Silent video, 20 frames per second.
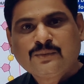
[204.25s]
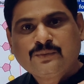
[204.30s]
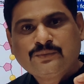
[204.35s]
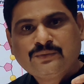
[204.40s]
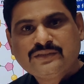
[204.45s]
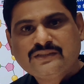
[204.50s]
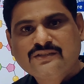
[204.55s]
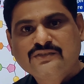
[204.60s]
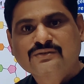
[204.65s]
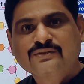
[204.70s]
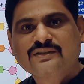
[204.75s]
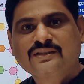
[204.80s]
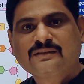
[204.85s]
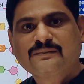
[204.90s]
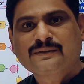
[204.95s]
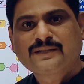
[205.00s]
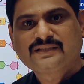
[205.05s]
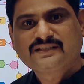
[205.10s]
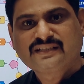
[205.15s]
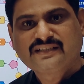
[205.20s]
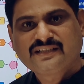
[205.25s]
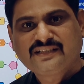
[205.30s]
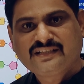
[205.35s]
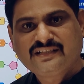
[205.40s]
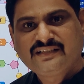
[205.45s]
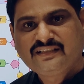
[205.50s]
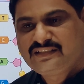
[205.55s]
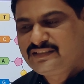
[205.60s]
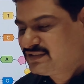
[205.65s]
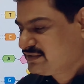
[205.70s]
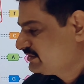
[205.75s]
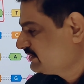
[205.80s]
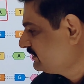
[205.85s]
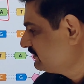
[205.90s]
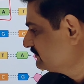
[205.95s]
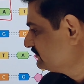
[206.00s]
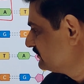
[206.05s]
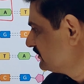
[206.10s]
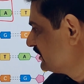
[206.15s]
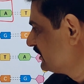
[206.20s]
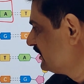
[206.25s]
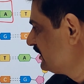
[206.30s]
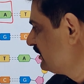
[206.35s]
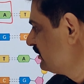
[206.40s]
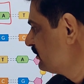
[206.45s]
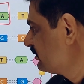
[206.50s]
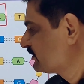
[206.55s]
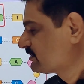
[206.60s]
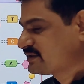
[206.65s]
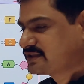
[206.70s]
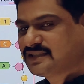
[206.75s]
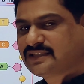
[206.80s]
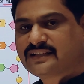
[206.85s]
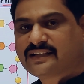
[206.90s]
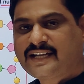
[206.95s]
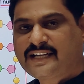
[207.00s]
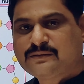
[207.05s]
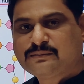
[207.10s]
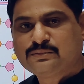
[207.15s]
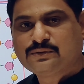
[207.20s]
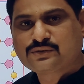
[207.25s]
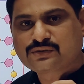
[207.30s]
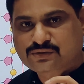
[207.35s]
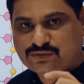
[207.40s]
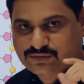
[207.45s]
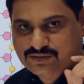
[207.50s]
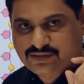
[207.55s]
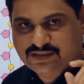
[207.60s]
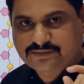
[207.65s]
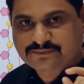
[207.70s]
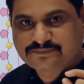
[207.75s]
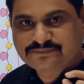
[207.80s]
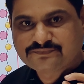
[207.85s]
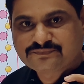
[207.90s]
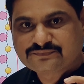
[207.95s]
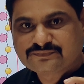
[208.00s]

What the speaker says: Which sugar present in DNA? Deoxyribose sugar.